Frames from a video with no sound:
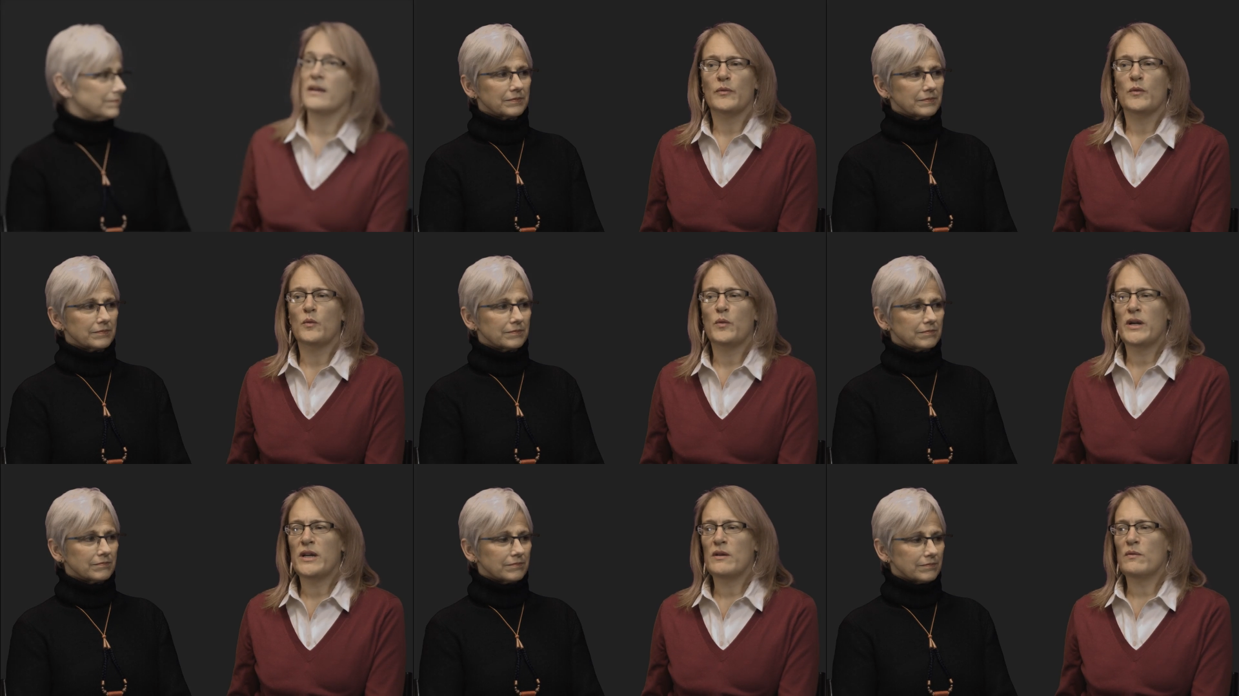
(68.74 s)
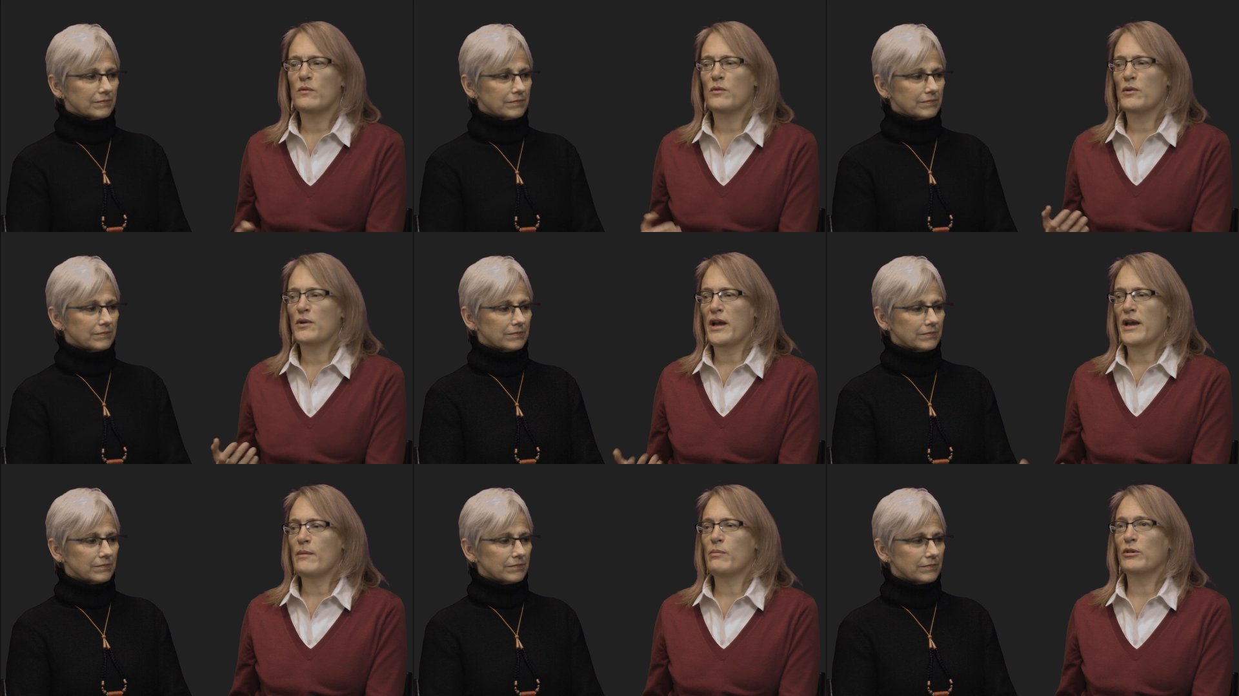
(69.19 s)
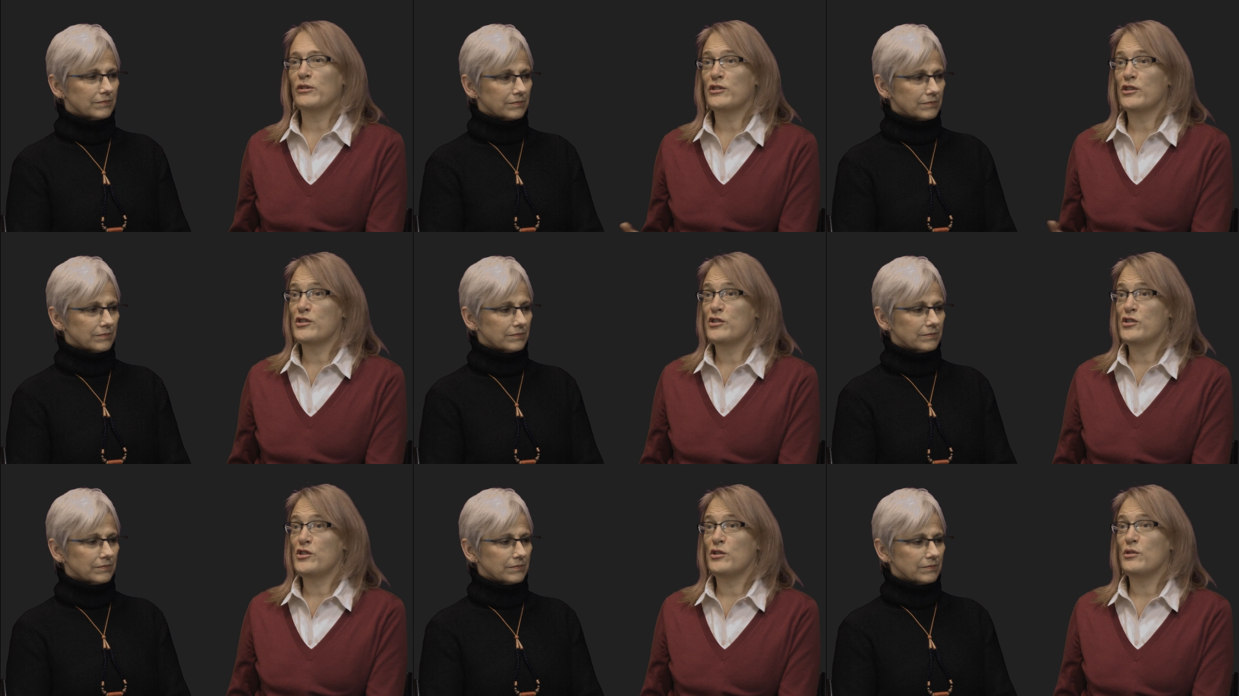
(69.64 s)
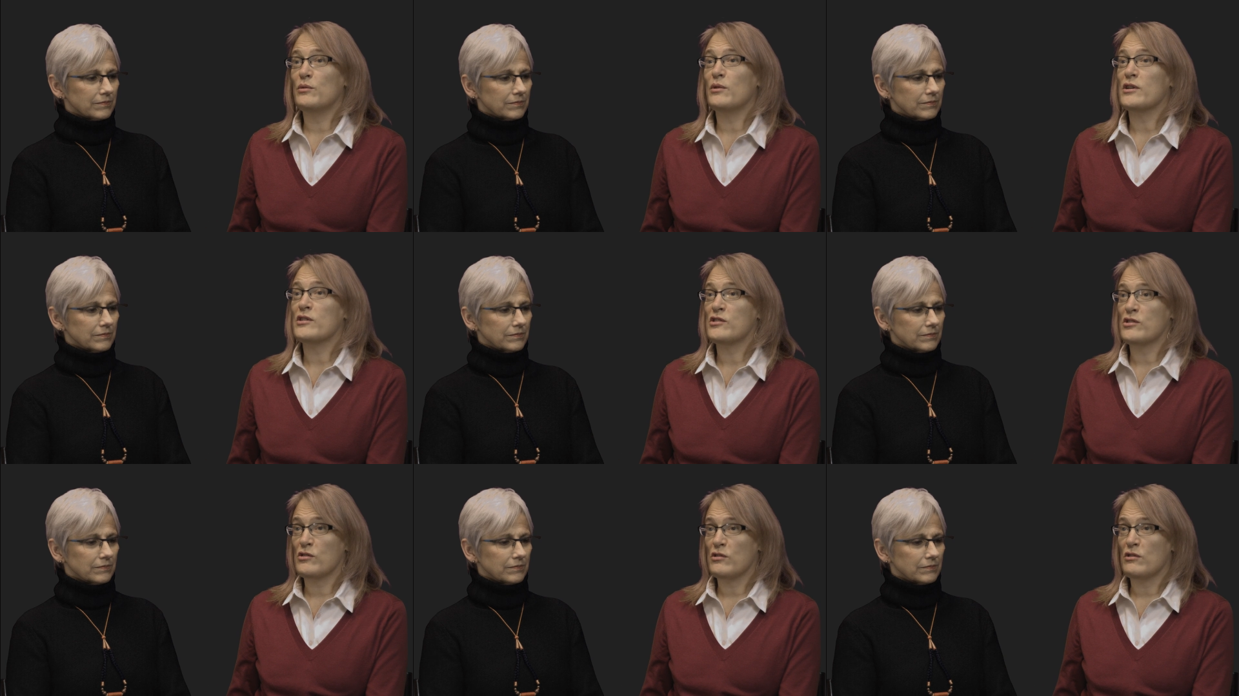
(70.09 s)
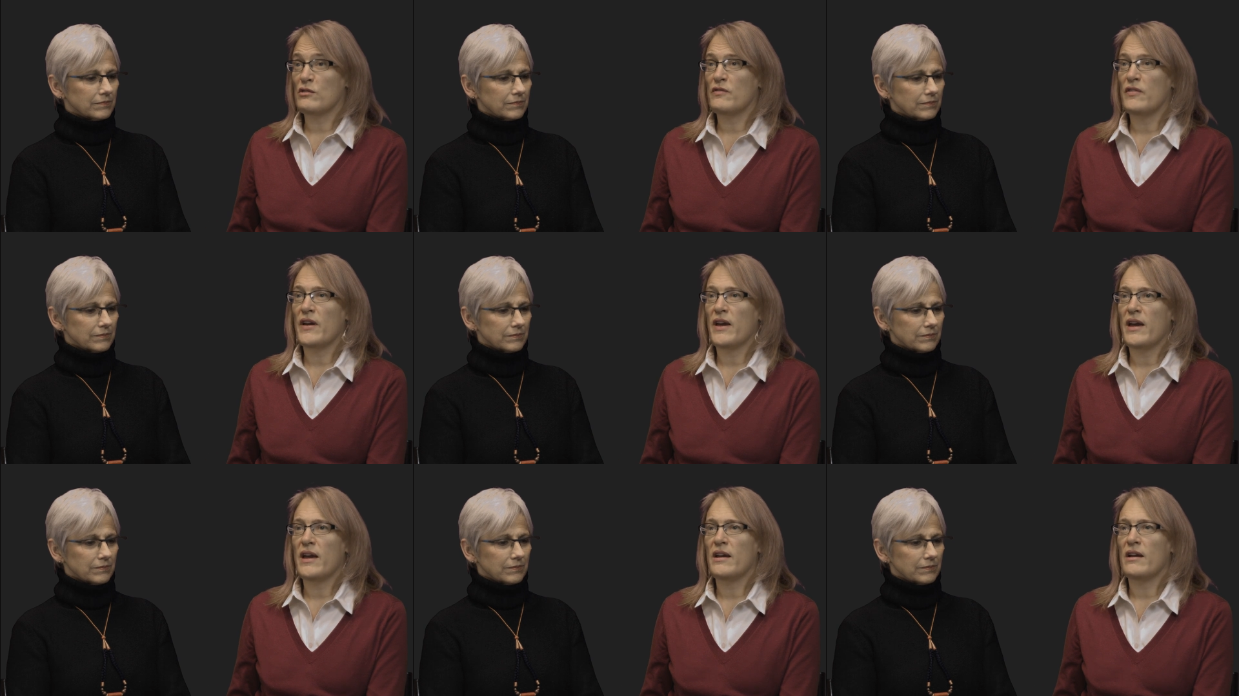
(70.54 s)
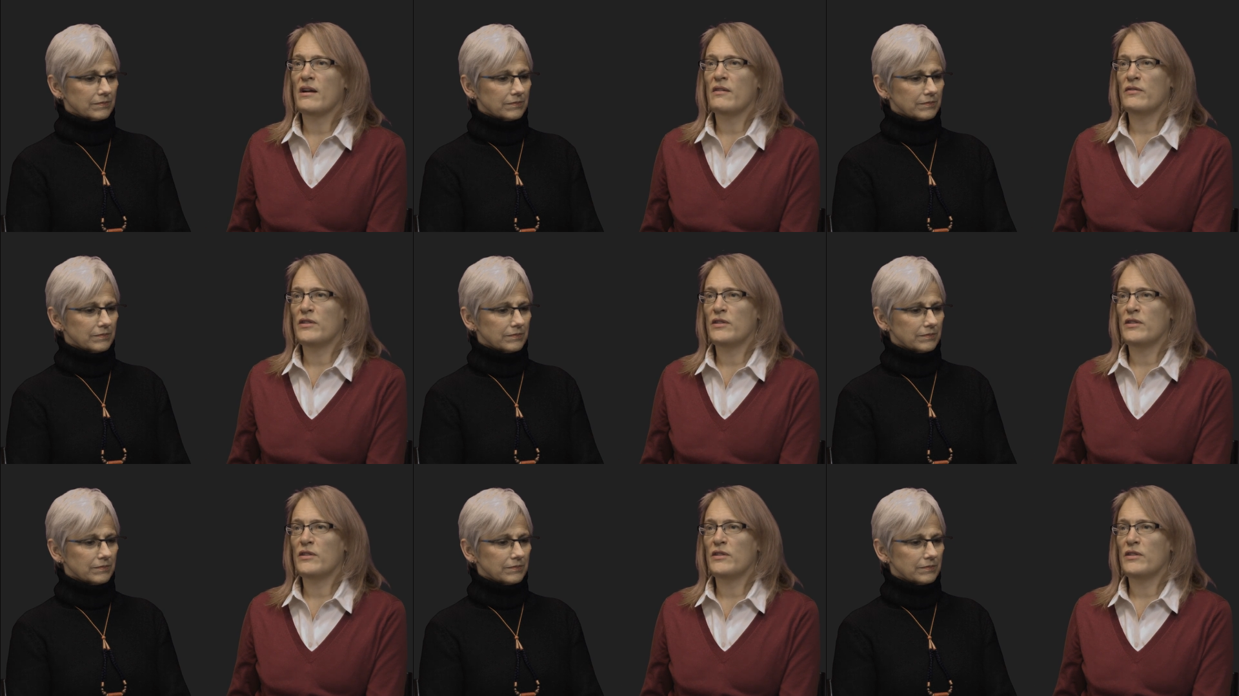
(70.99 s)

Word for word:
Speaker 1: We were able to do a survey